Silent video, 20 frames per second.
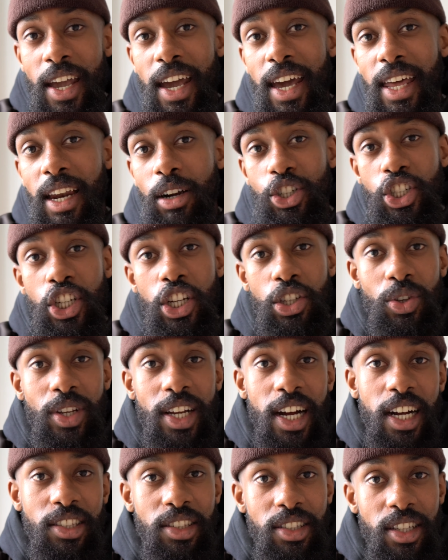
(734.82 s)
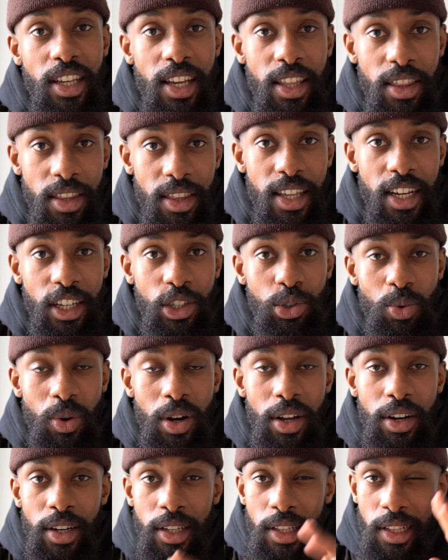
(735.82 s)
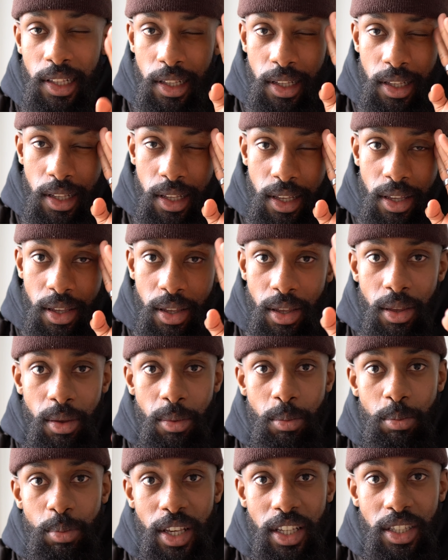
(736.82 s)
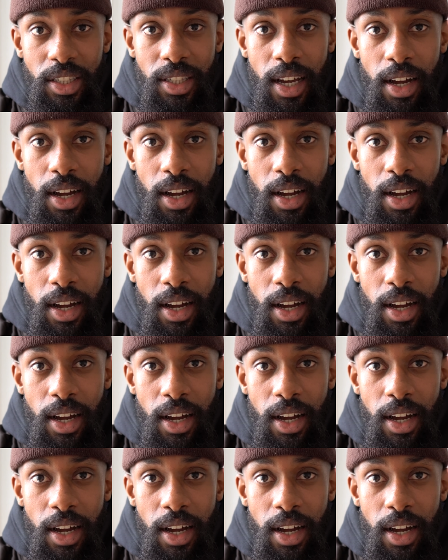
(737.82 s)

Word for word: and I'll check you guys in the next one. Peace